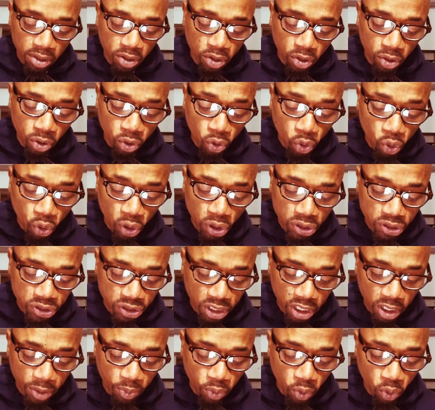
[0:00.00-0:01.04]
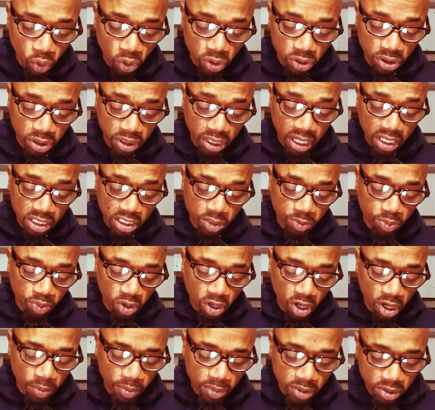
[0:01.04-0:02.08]
The Lord is their portion, as he
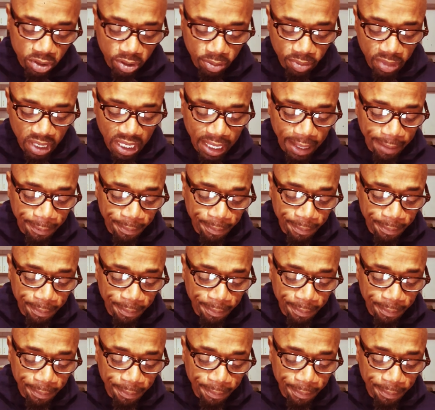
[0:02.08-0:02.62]
promised them.